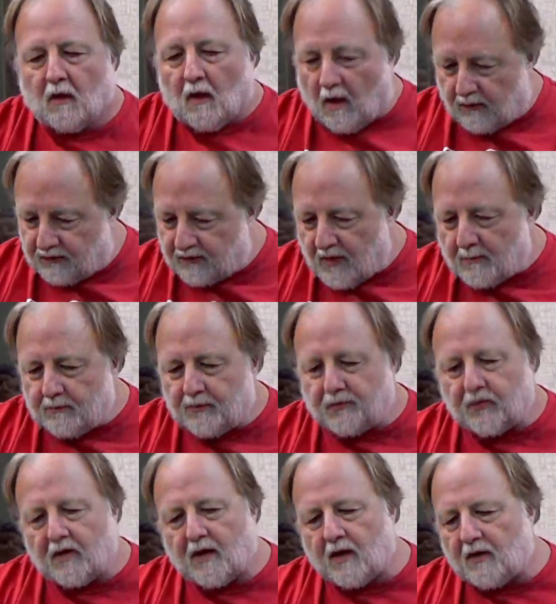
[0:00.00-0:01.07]
Some
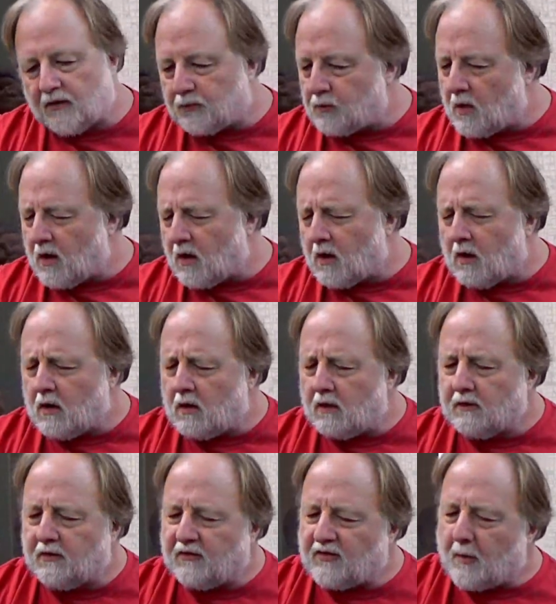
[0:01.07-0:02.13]
say this
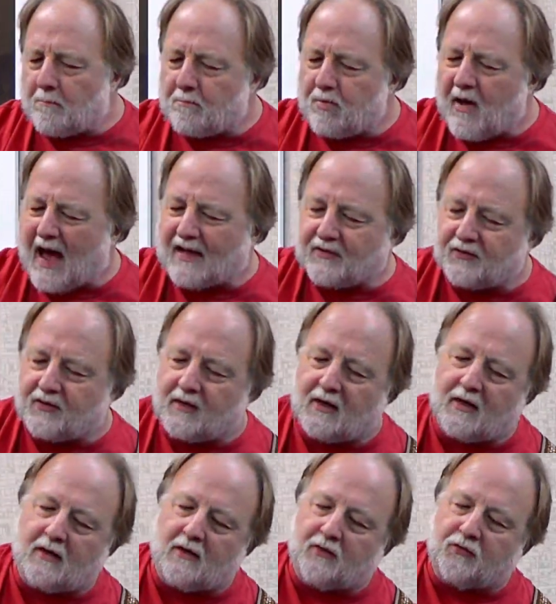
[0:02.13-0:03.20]
world is a
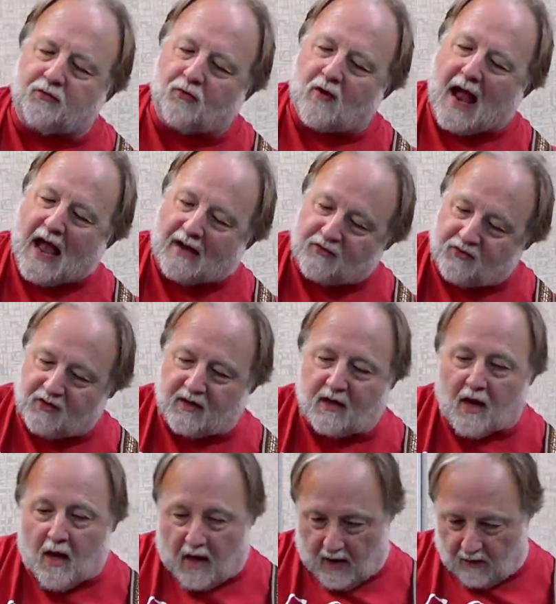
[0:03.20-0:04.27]
passing distraction,
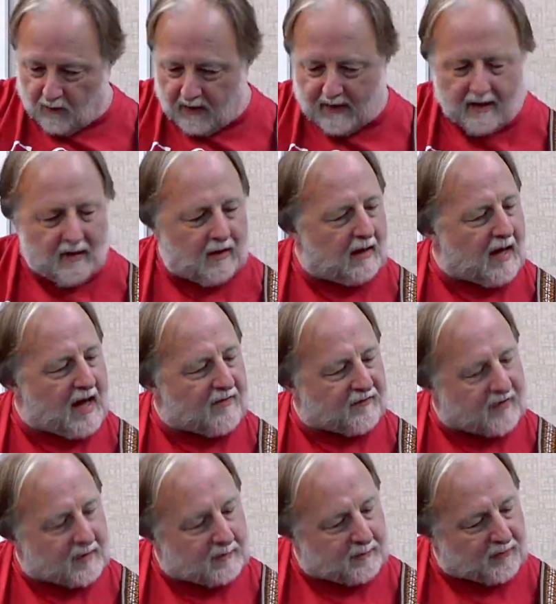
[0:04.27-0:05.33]
and real life
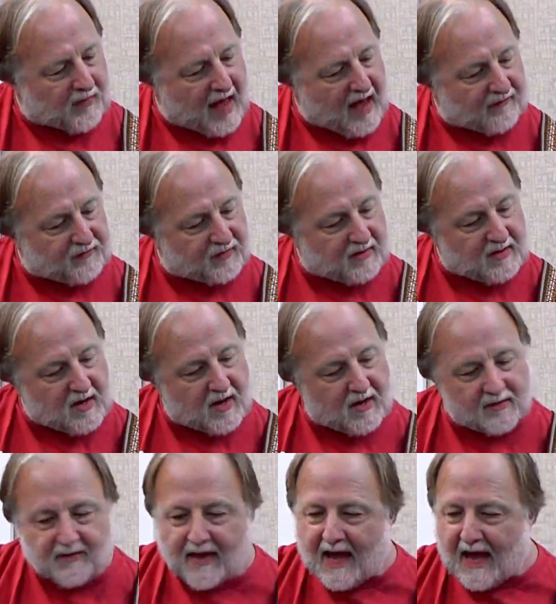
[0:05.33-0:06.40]
comes after
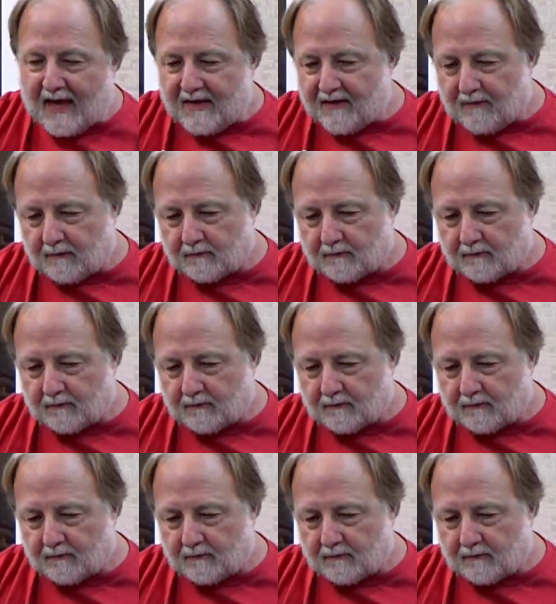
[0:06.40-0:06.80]
you're dead.